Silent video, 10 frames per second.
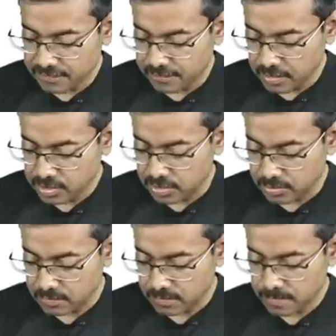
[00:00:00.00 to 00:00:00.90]
its
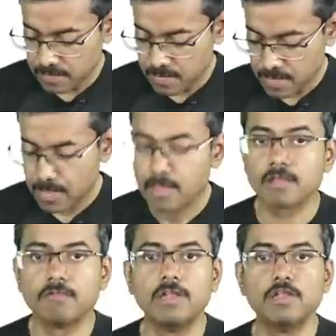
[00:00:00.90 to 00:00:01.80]
function.
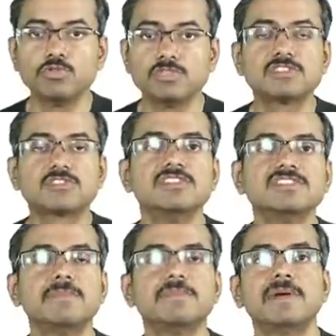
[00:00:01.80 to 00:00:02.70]
We'll use this
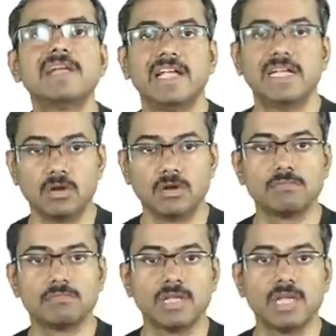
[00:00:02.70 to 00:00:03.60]
concept a bit later
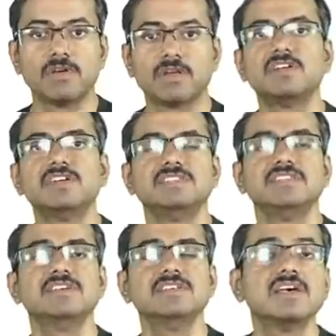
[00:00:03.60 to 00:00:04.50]
on. In one of the
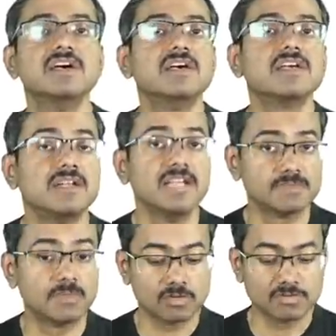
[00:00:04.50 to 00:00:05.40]
diseases,
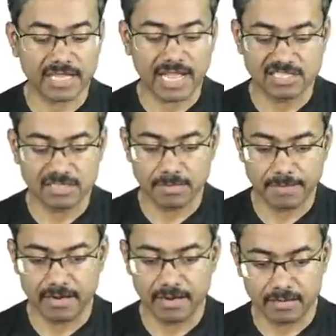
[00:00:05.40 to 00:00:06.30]
desmosomes are calcium
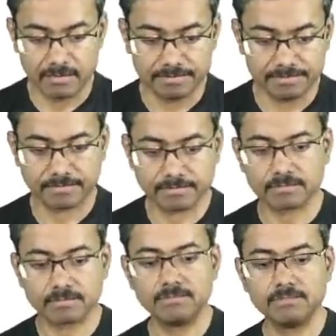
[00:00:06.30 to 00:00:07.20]
dependent.
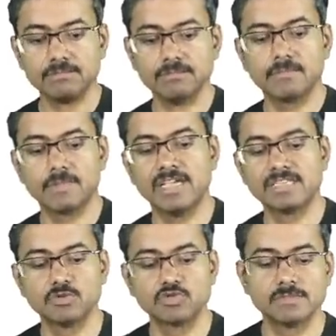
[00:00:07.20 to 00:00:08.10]

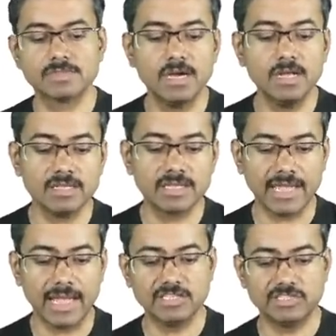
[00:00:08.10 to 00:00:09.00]
Desmosomes are
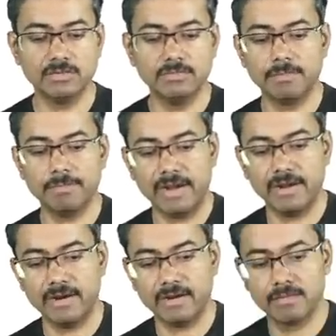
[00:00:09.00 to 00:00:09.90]
calcium
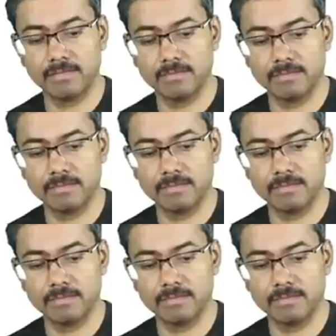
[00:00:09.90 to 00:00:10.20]
dependent.